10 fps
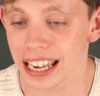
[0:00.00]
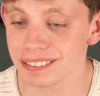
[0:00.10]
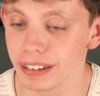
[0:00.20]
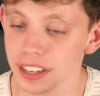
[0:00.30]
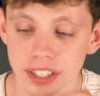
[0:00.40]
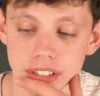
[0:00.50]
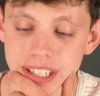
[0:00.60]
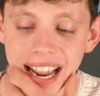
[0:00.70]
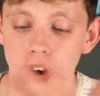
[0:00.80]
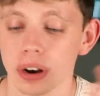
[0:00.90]
it
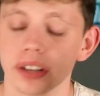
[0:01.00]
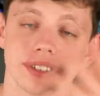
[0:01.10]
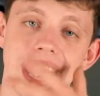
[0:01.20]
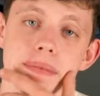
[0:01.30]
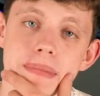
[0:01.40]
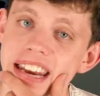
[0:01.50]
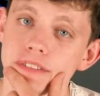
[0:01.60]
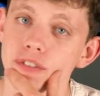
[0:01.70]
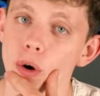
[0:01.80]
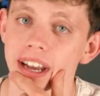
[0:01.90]
renders out a 10
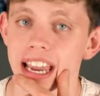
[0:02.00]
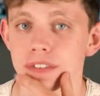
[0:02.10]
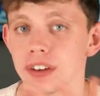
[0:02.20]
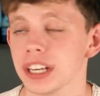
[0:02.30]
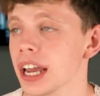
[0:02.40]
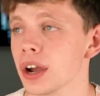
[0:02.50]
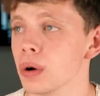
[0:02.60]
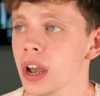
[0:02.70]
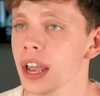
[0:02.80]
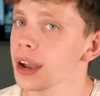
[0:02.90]
minute 4K
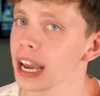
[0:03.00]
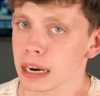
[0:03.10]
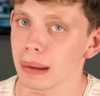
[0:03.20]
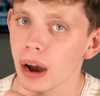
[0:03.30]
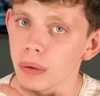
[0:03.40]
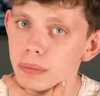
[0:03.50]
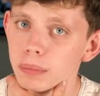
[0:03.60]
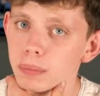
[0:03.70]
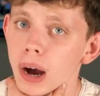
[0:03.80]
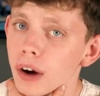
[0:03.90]
video in about
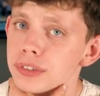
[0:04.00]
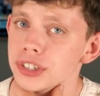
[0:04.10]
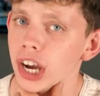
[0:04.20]
half the